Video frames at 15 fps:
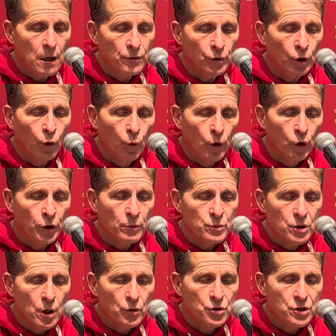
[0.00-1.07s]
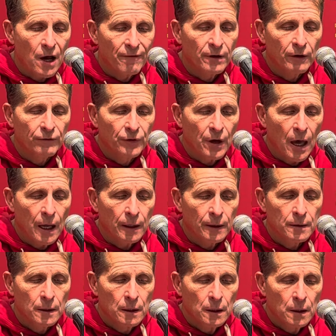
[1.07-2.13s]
you know, Williams go 7 of 10,